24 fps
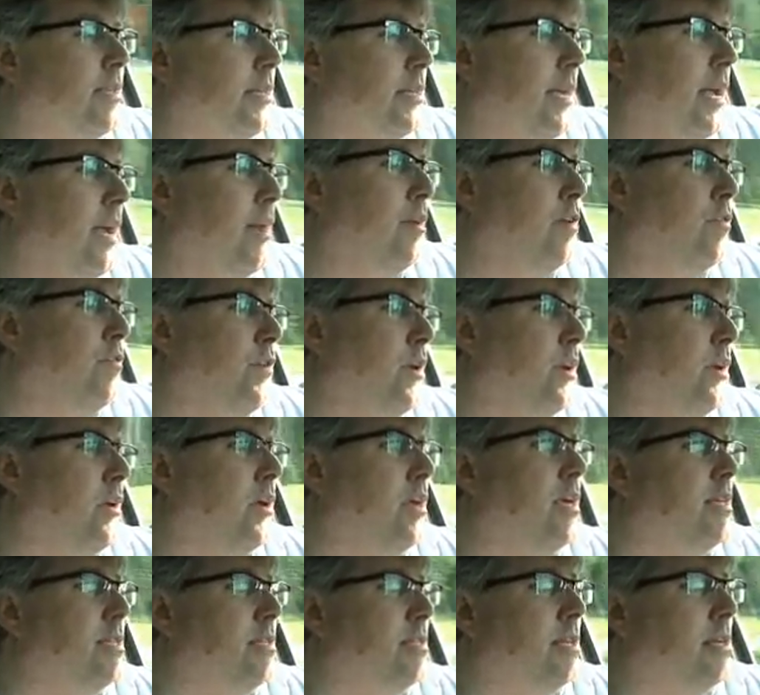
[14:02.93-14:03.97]
it's a counterfeiter,
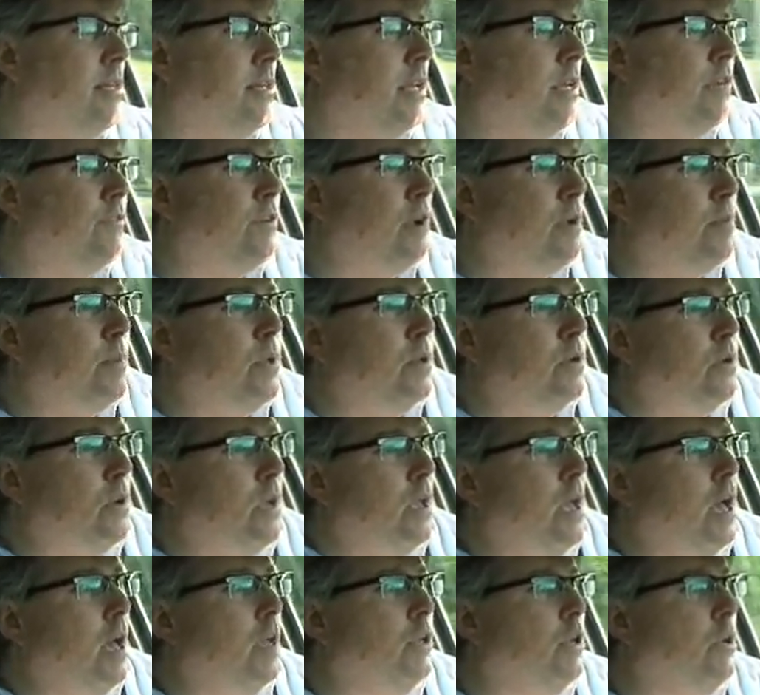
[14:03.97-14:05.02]
he's stealing from you,
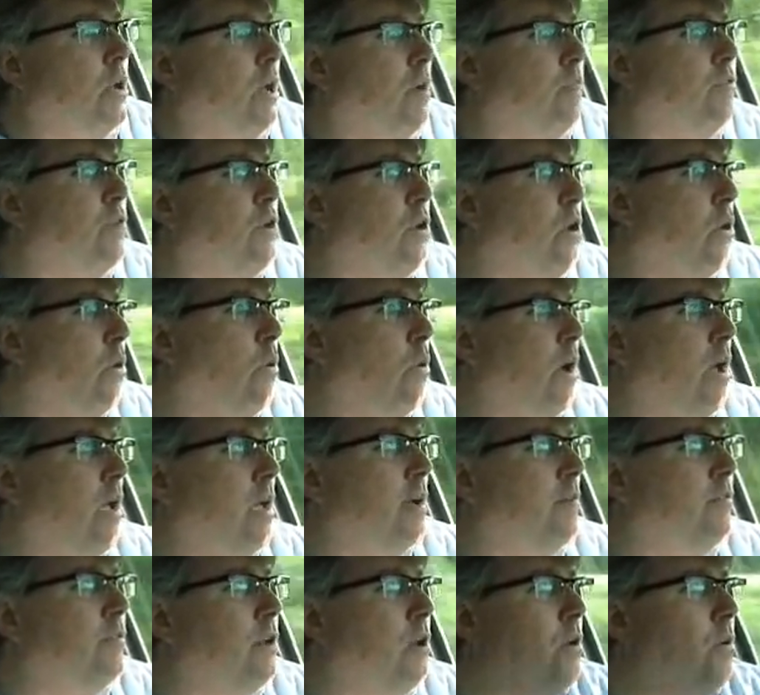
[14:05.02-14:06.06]
and you have no
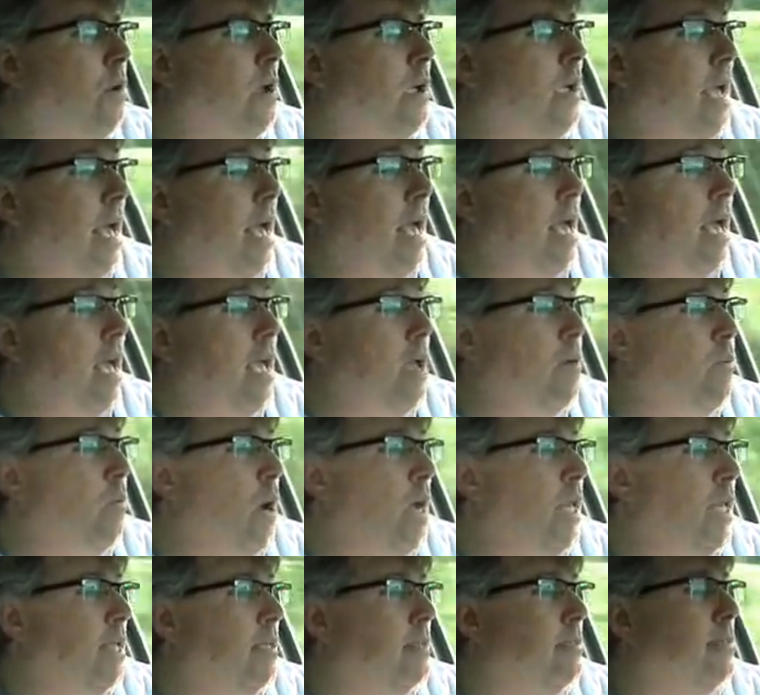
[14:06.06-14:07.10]
way of knowing A,
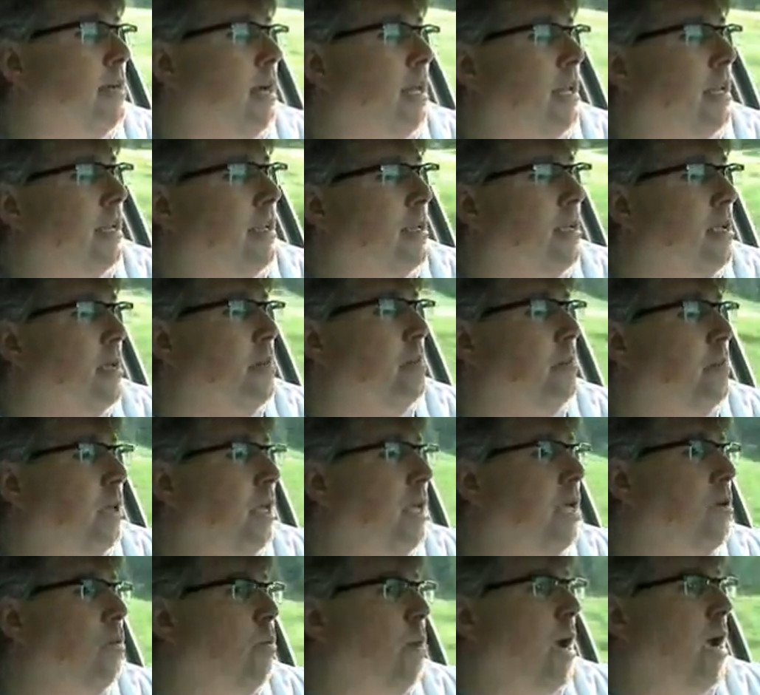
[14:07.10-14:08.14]
when he's done it,
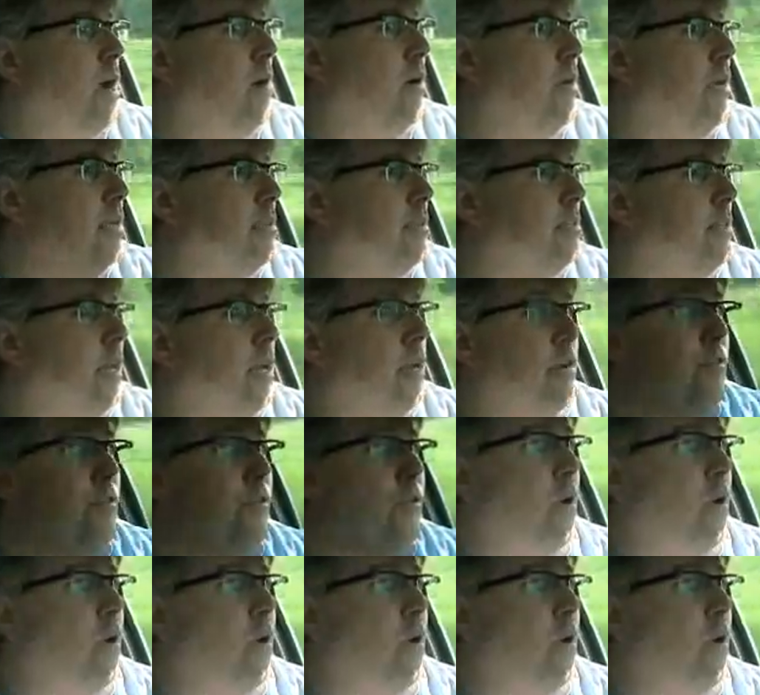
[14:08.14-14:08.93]
B, where he's done it